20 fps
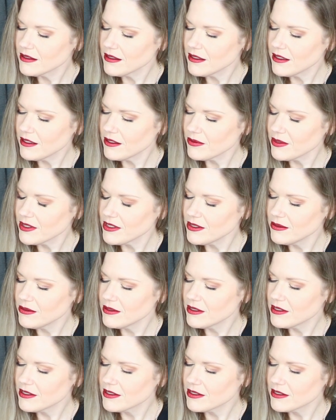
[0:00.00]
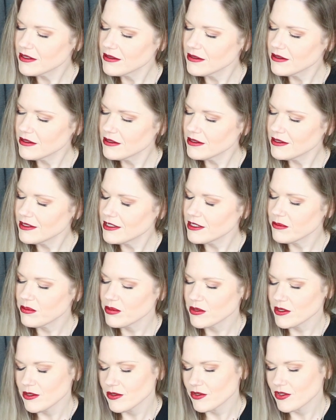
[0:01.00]
How do I do this? The
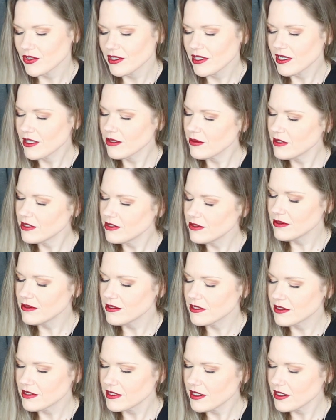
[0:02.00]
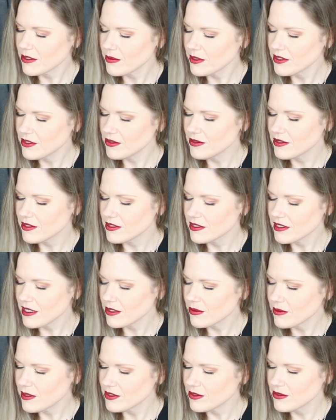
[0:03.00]
approach. How do I this? How do I do this? How
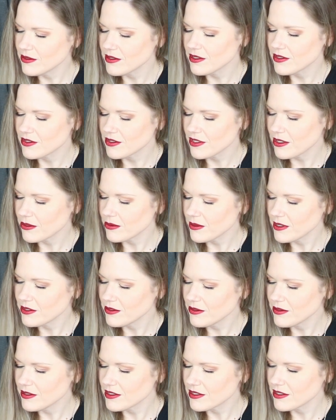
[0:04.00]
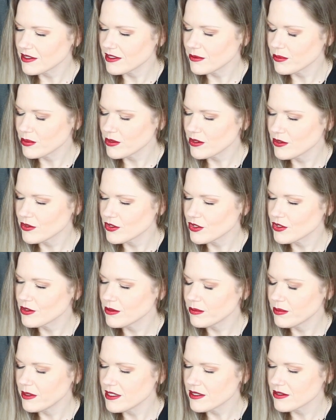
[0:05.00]
do I do this? How do I do this? The approach
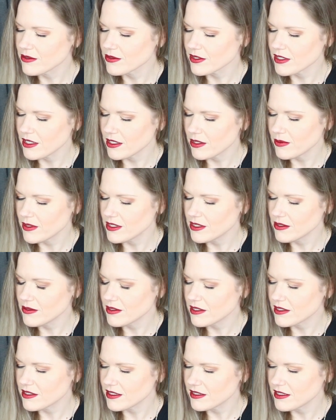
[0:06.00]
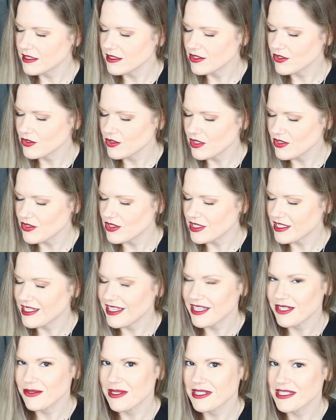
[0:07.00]
to Pentacles. How do I do this? I need strategy.
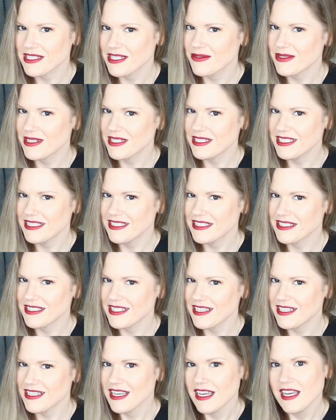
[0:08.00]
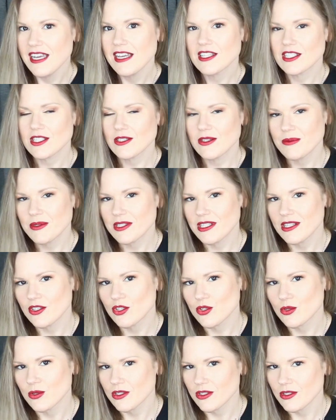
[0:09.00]
How do I say what I need to say? So I'm seeing
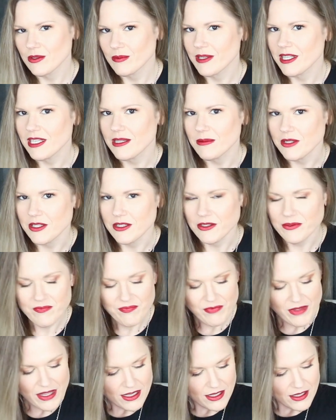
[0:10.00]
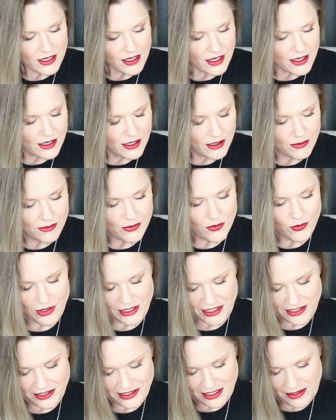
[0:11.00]
short term game here.
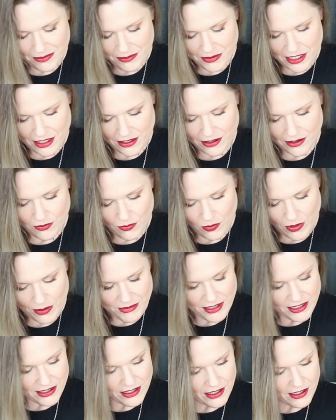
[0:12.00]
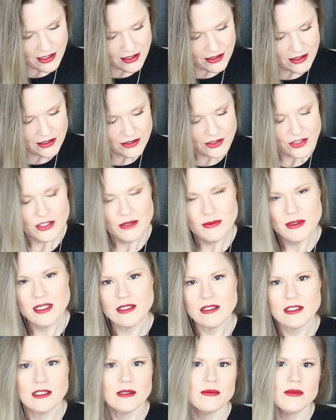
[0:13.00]
What does that mean? Well, I'm not seeing a long term
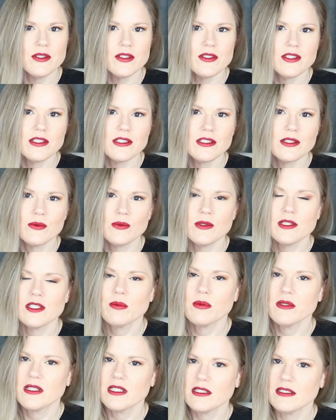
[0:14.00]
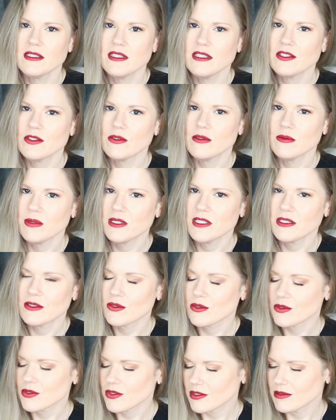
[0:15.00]
outcome. There's Six of Wands behind that Two of
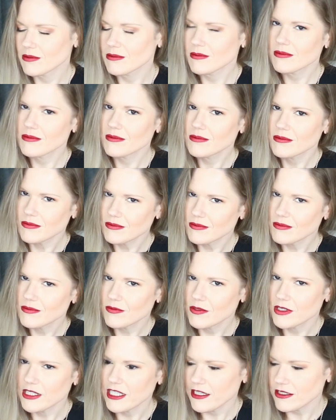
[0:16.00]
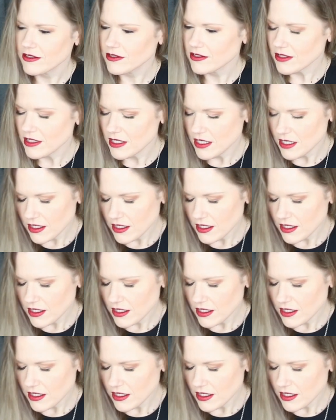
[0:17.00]
Pentacles. Relax.